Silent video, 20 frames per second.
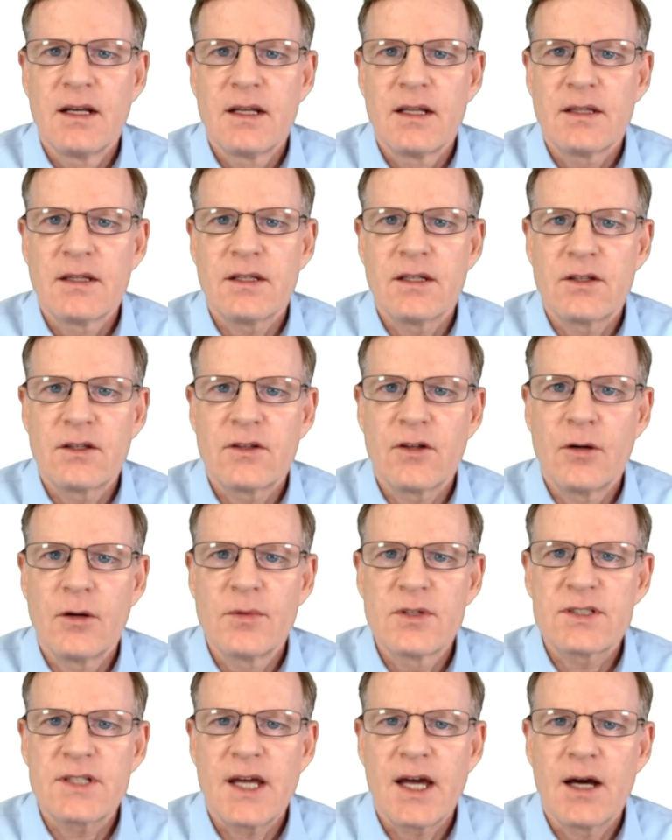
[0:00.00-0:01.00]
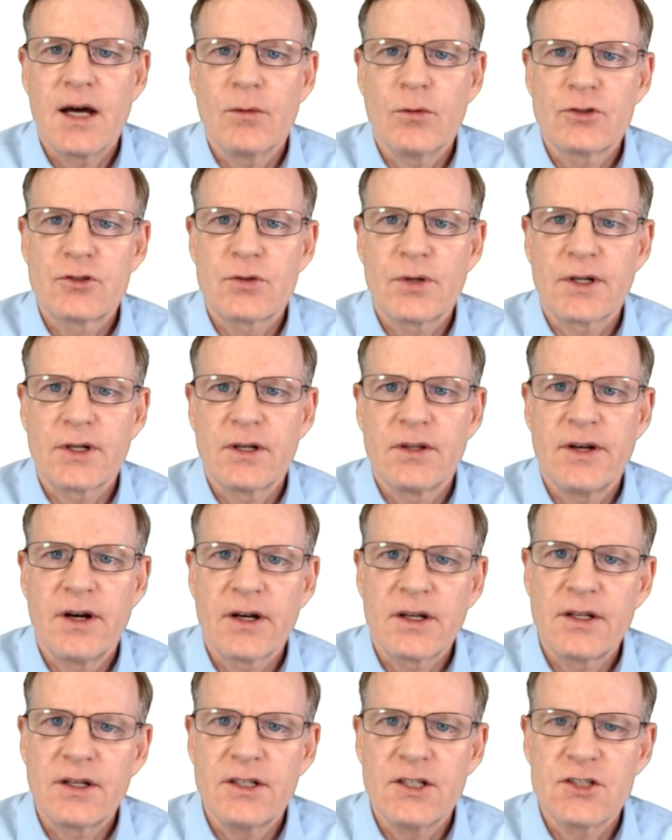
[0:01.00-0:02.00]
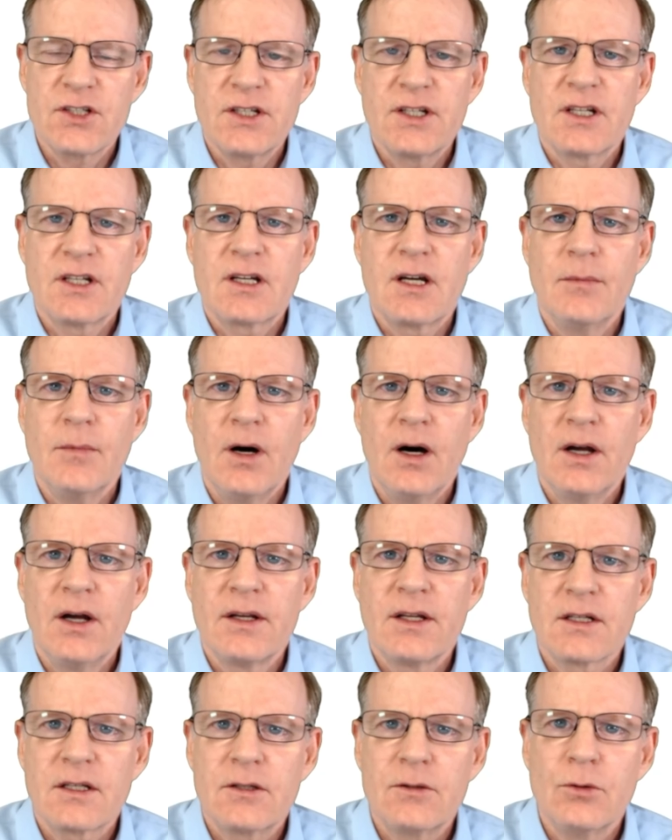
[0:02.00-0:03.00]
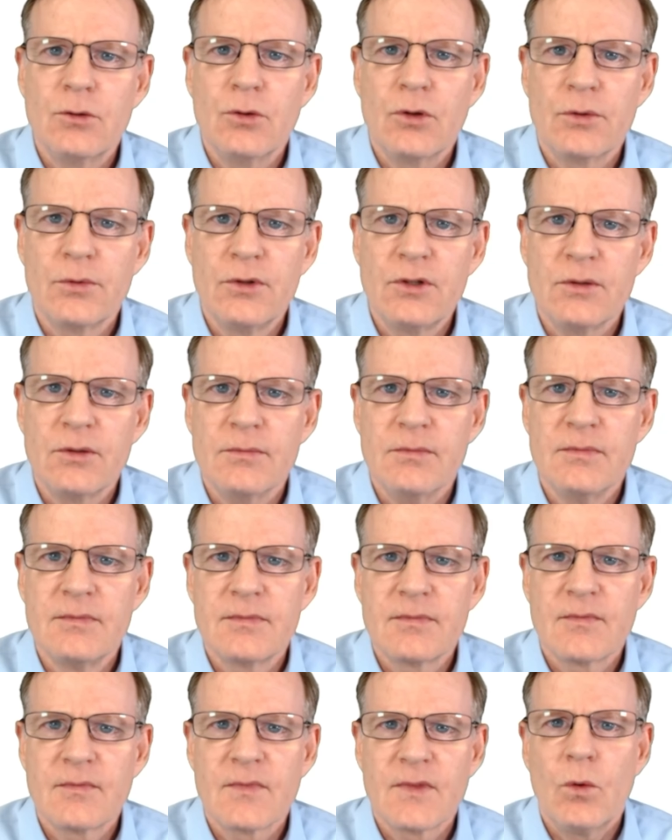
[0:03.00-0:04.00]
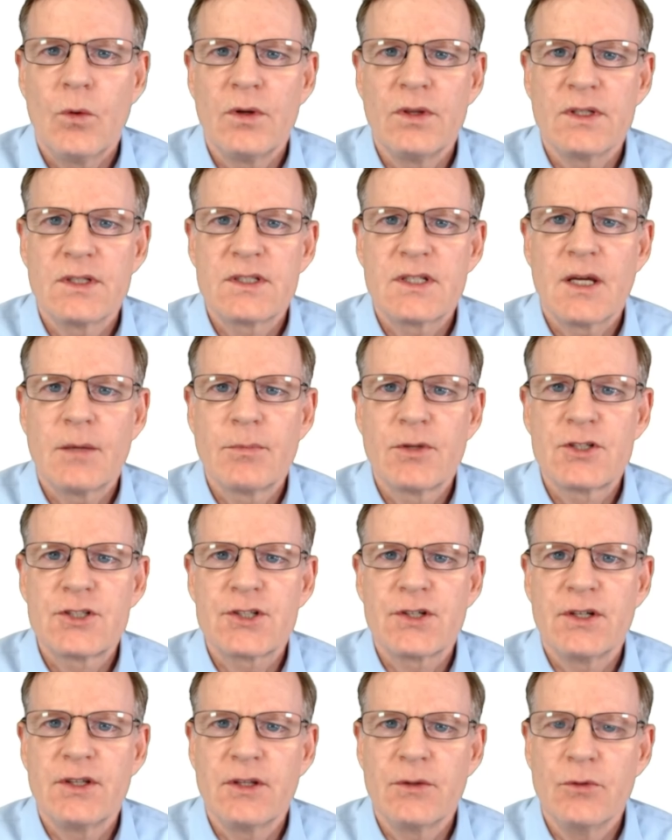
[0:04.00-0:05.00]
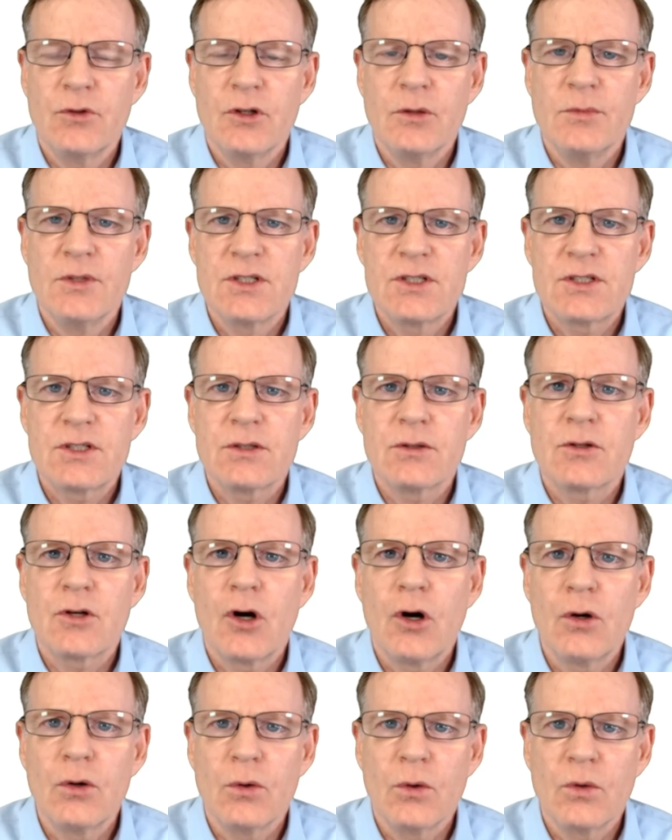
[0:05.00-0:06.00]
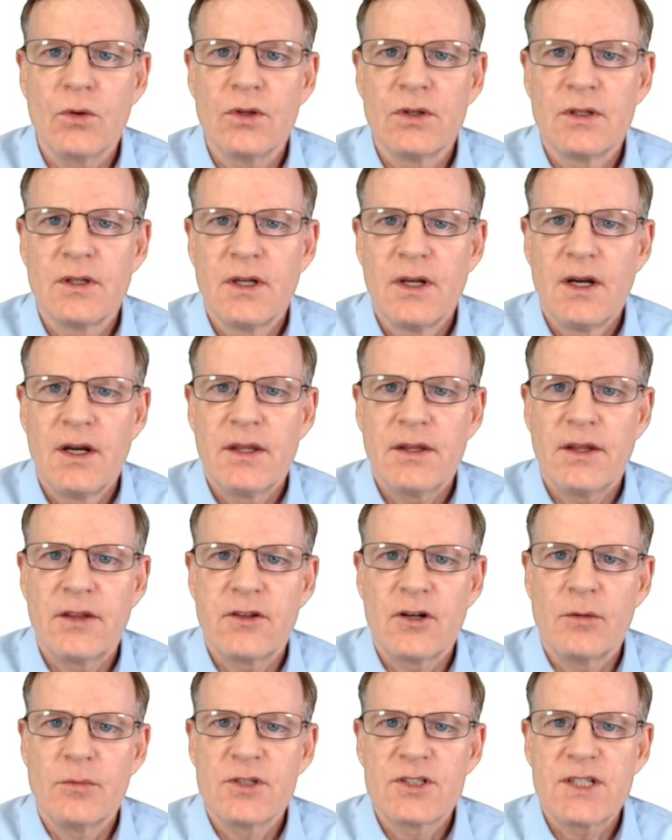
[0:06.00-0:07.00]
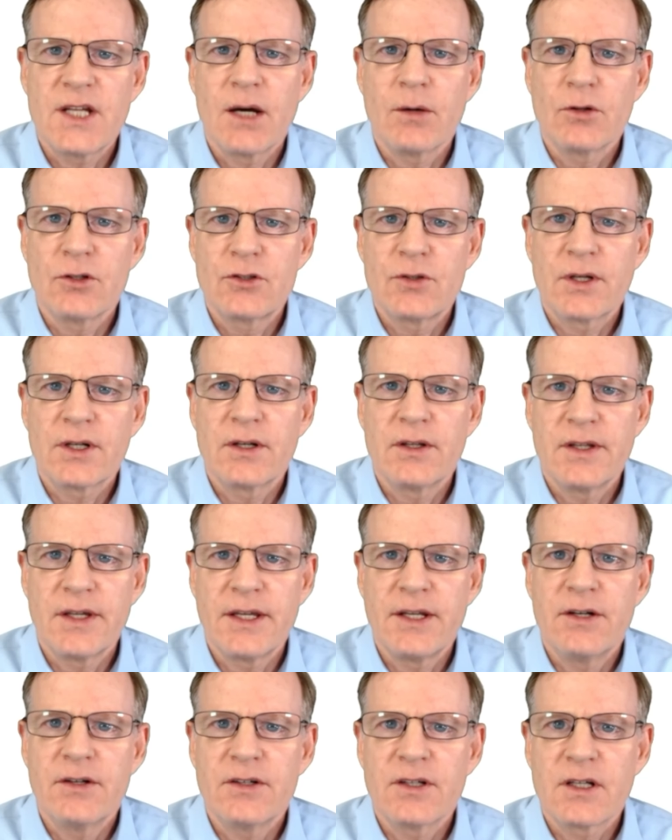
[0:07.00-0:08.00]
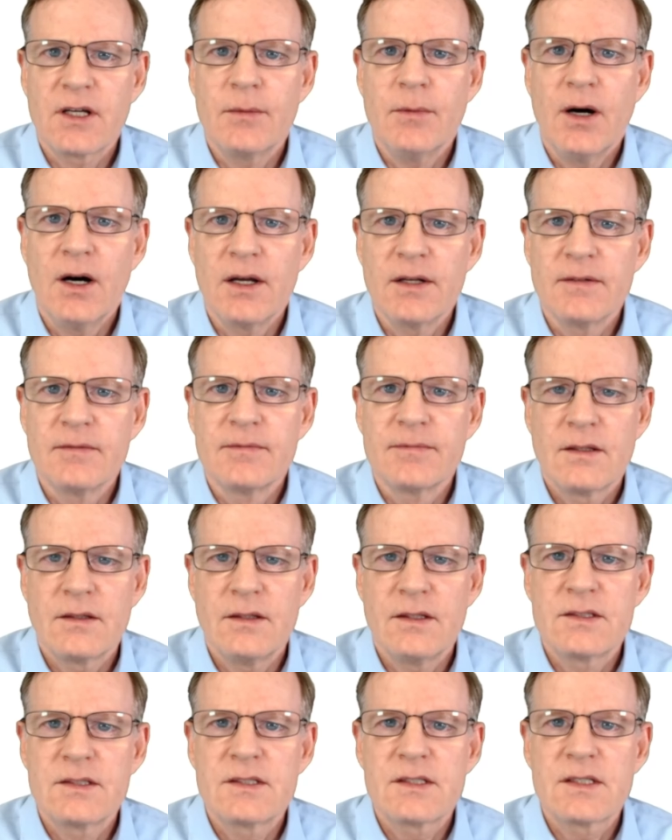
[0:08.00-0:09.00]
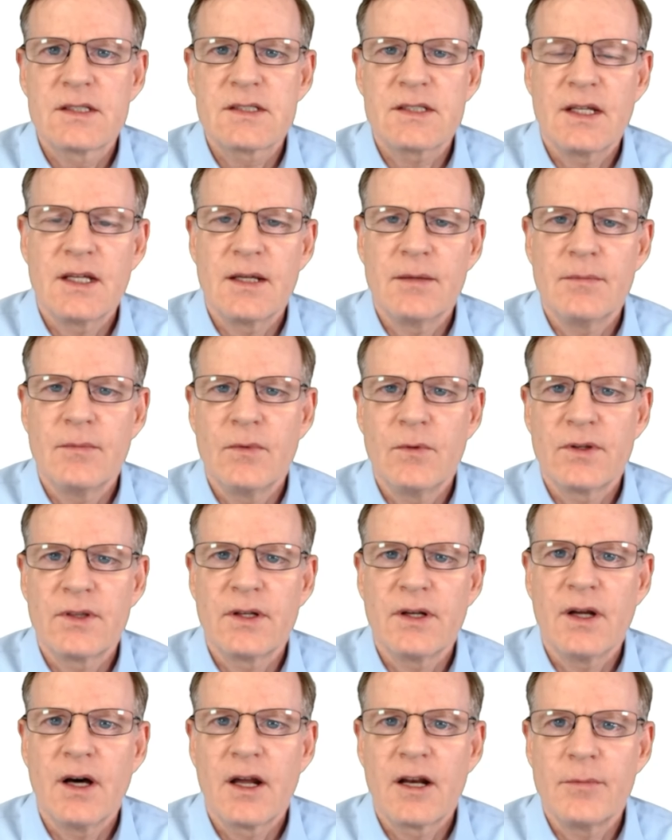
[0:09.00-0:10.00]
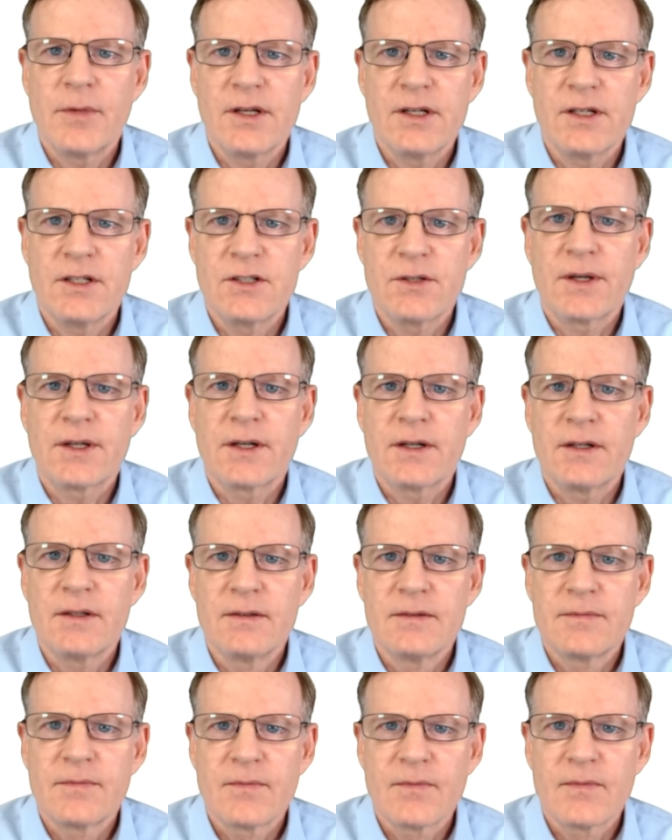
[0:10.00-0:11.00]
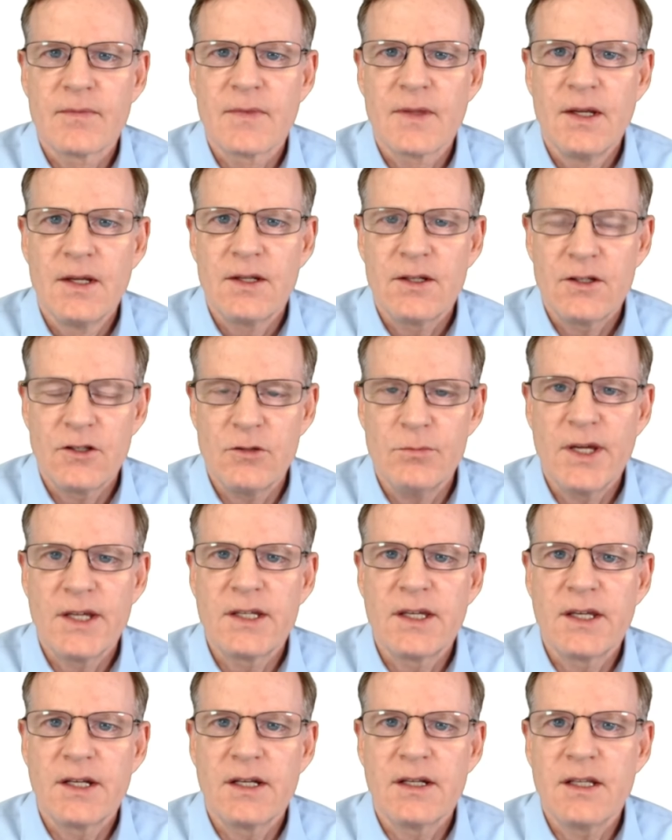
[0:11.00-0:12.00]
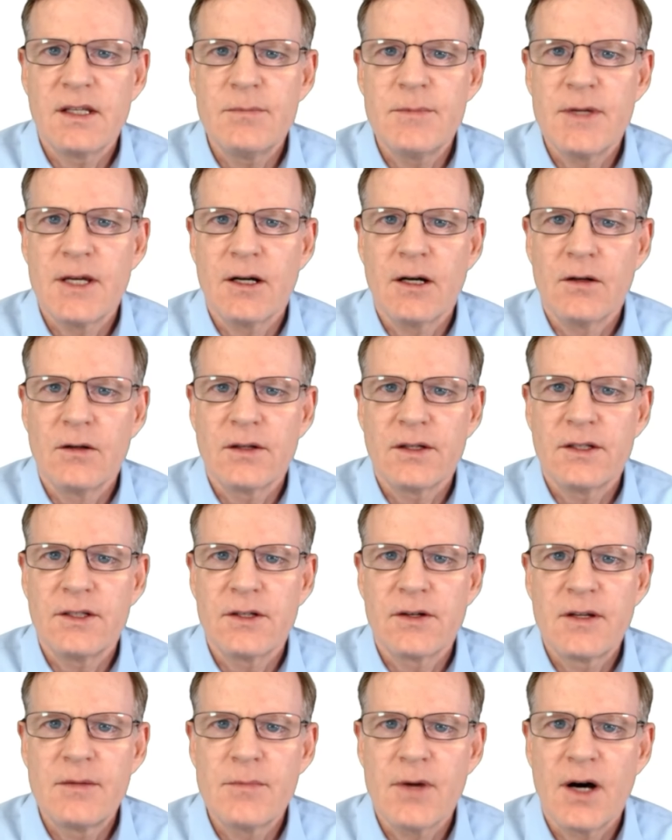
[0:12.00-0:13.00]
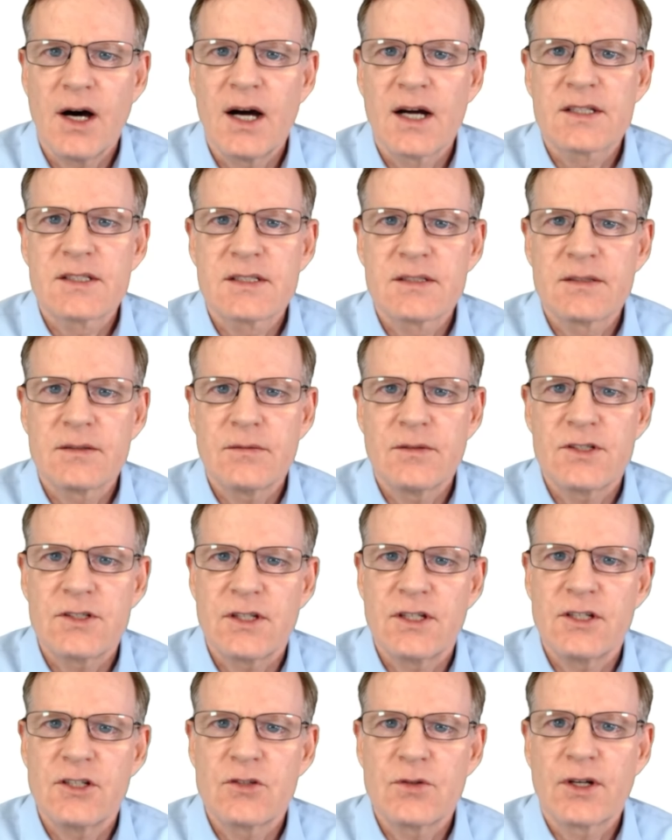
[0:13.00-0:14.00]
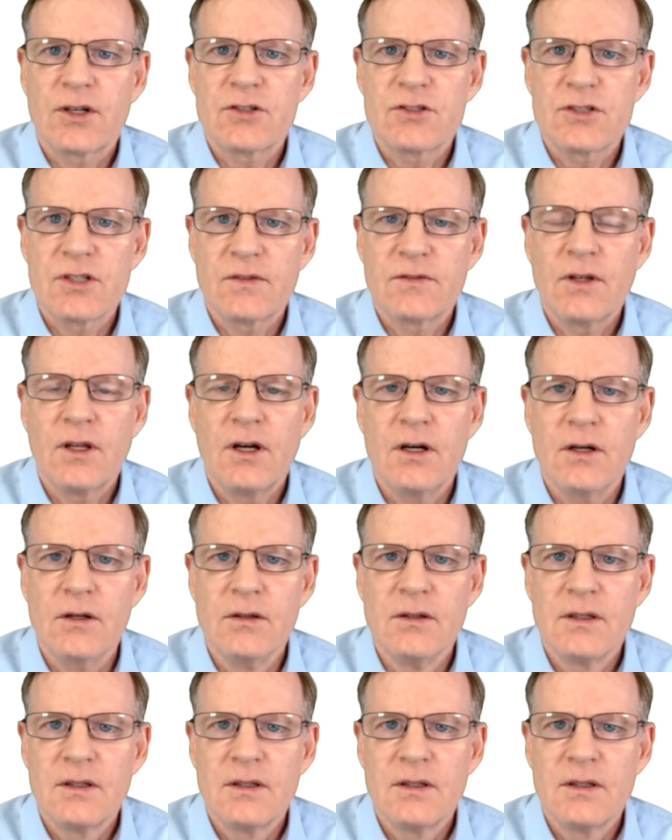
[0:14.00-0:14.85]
the thermostat will trigger the air conditioning to come on and cool the room. When the temperature in the room is too cold, the thermostat will trigger the heater to come on. This is the same with an automated trigger. You may get an email in your inbox, which then triggers the flow.